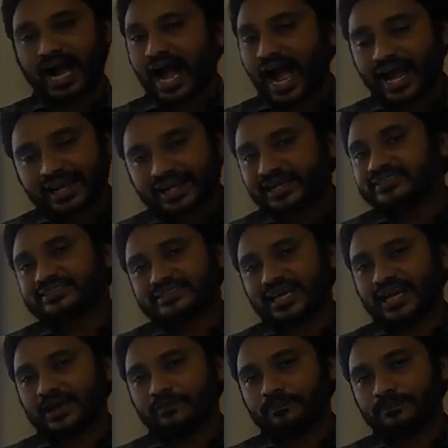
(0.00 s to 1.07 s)
I can
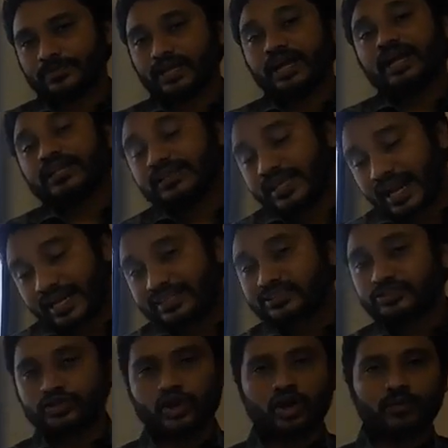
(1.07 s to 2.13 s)
say there is
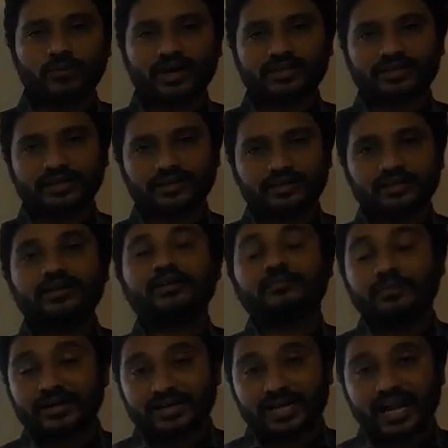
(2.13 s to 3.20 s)
no mother
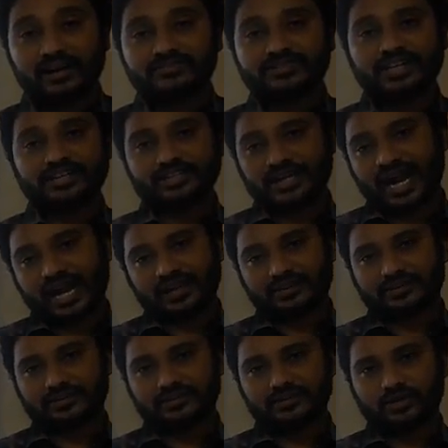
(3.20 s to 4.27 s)
but loves her
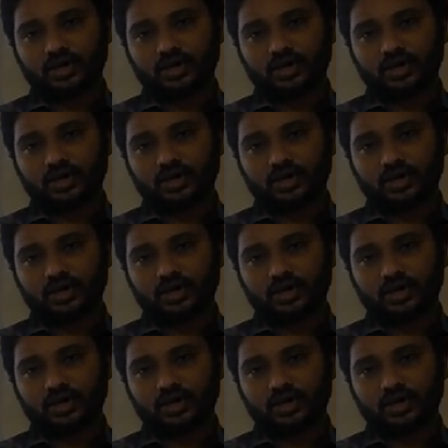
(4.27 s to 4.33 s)
child,